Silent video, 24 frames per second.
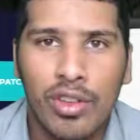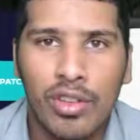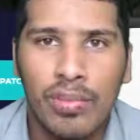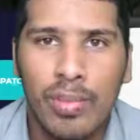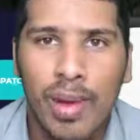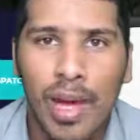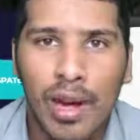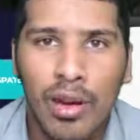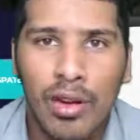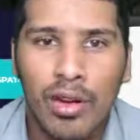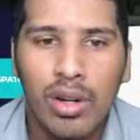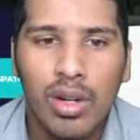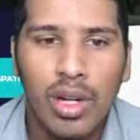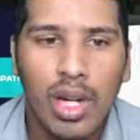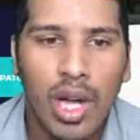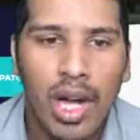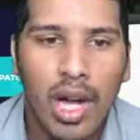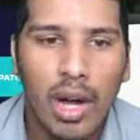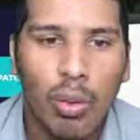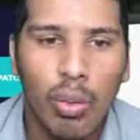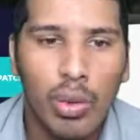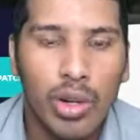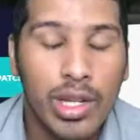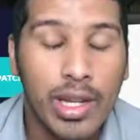is better.
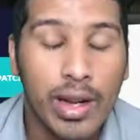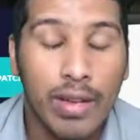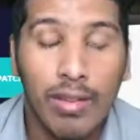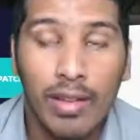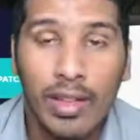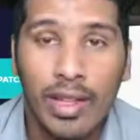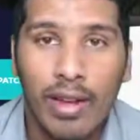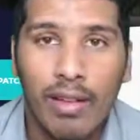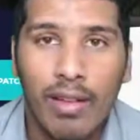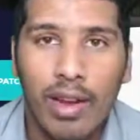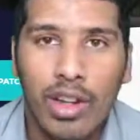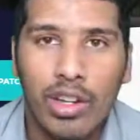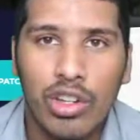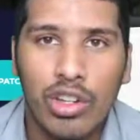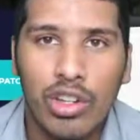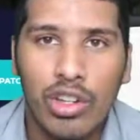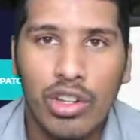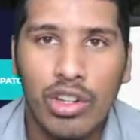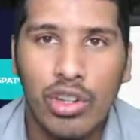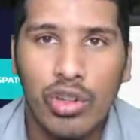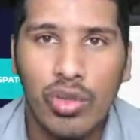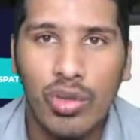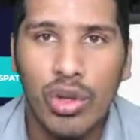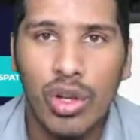Whichever direction
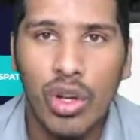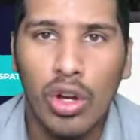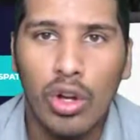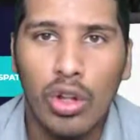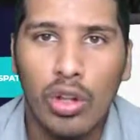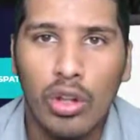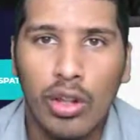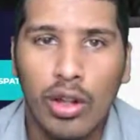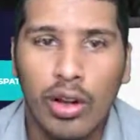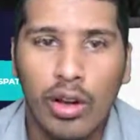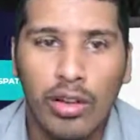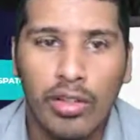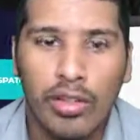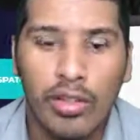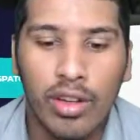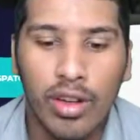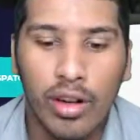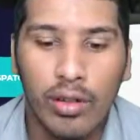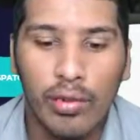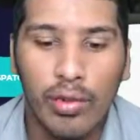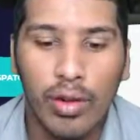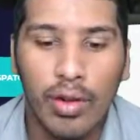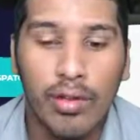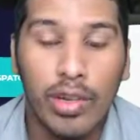you do go, there's
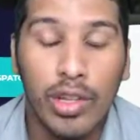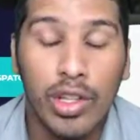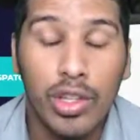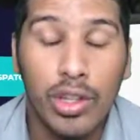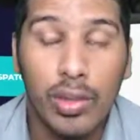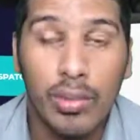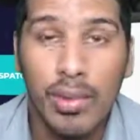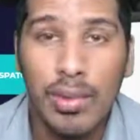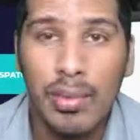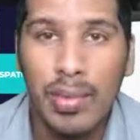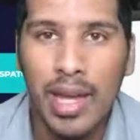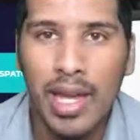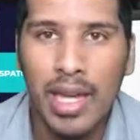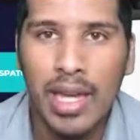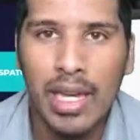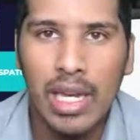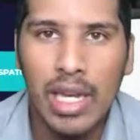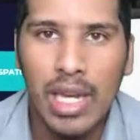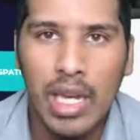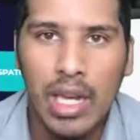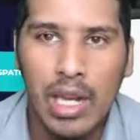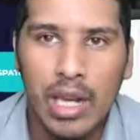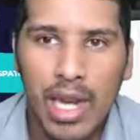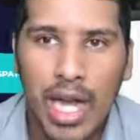enough revenue to be made.
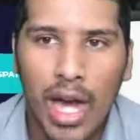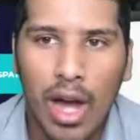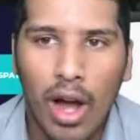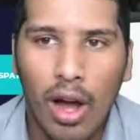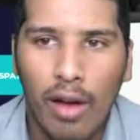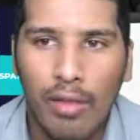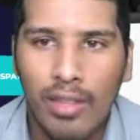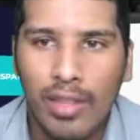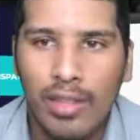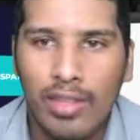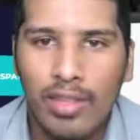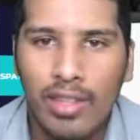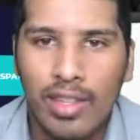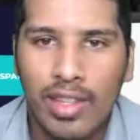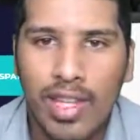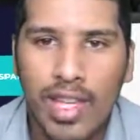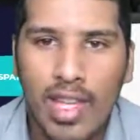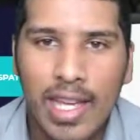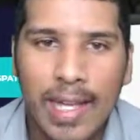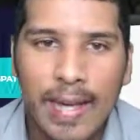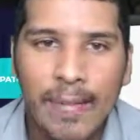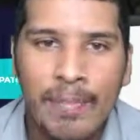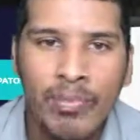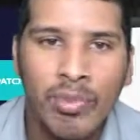Now,
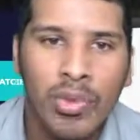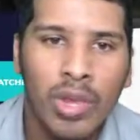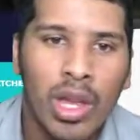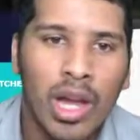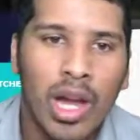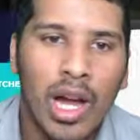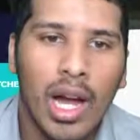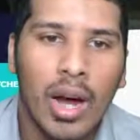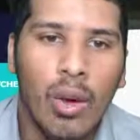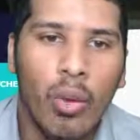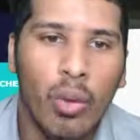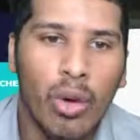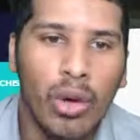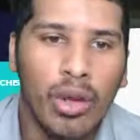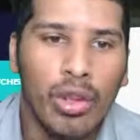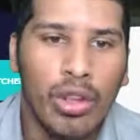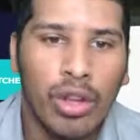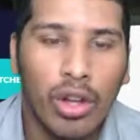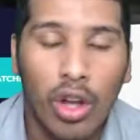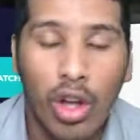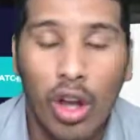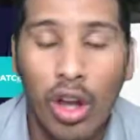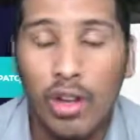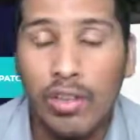obviously, one of the
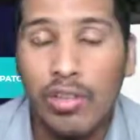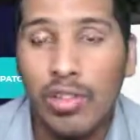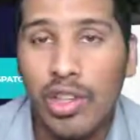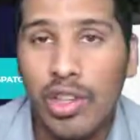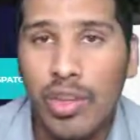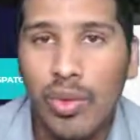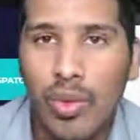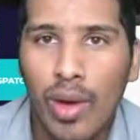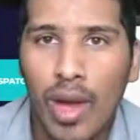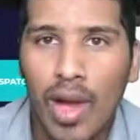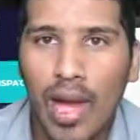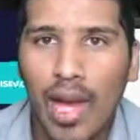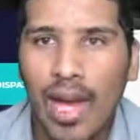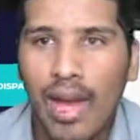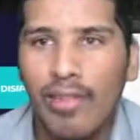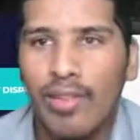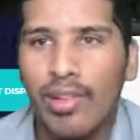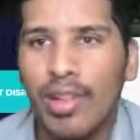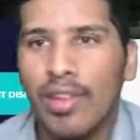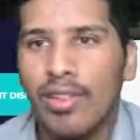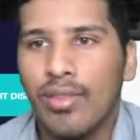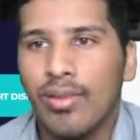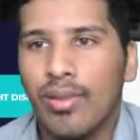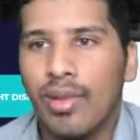cons that you have
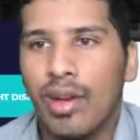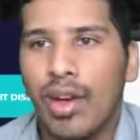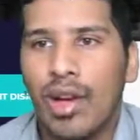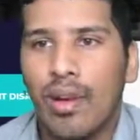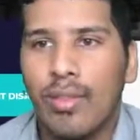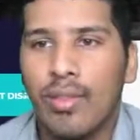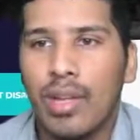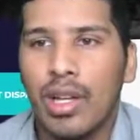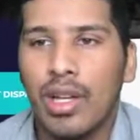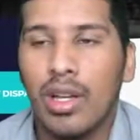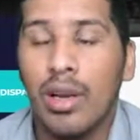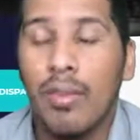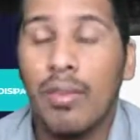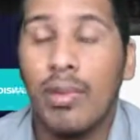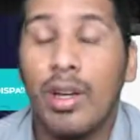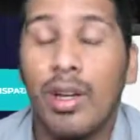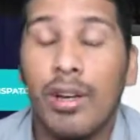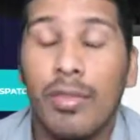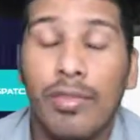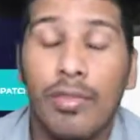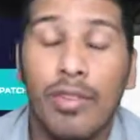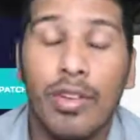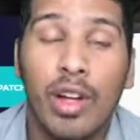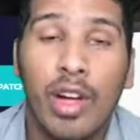as becoming
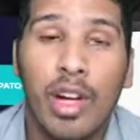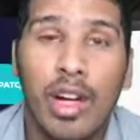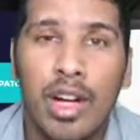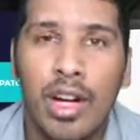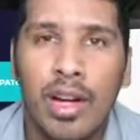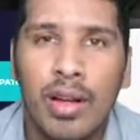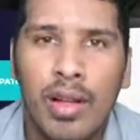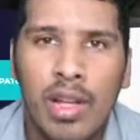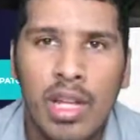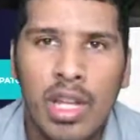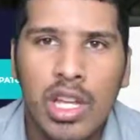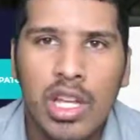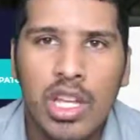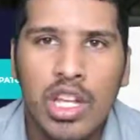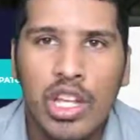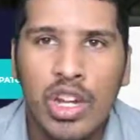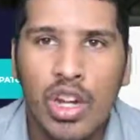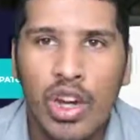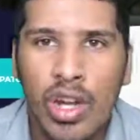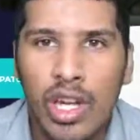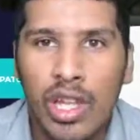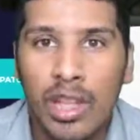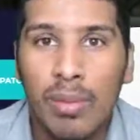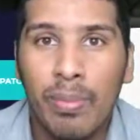a
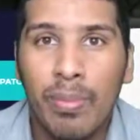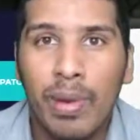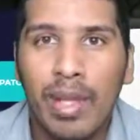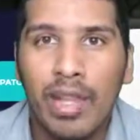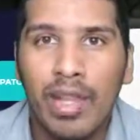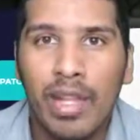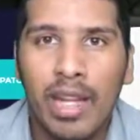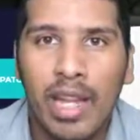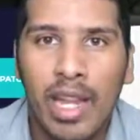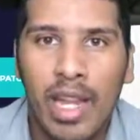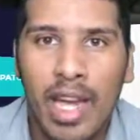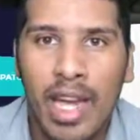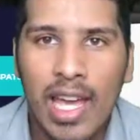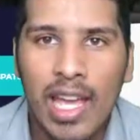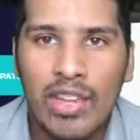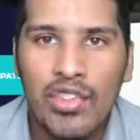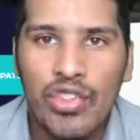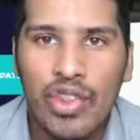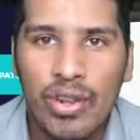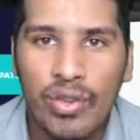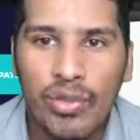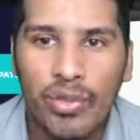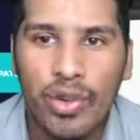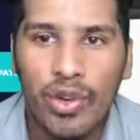independent
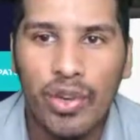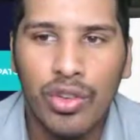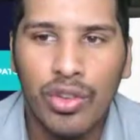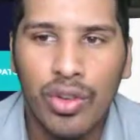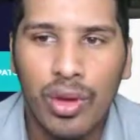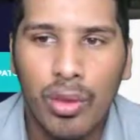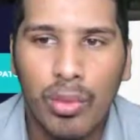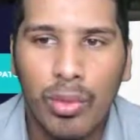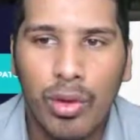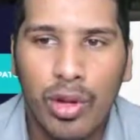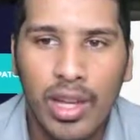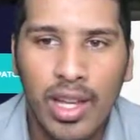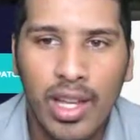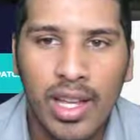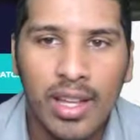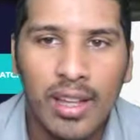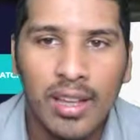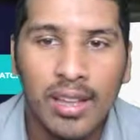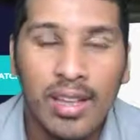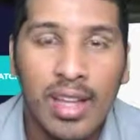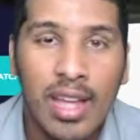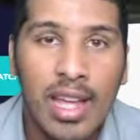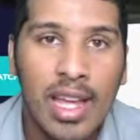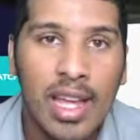agent for someone
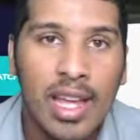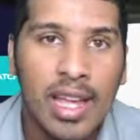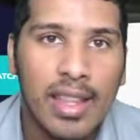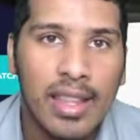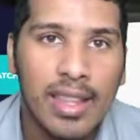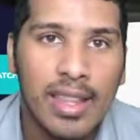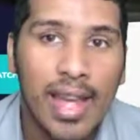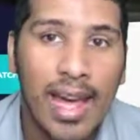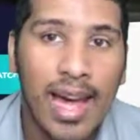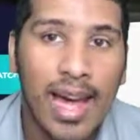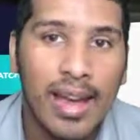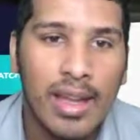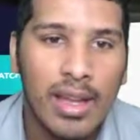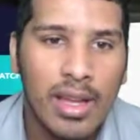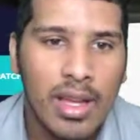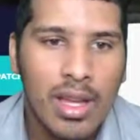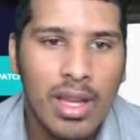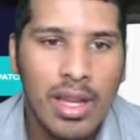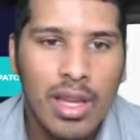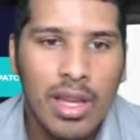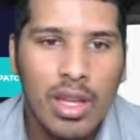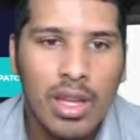is that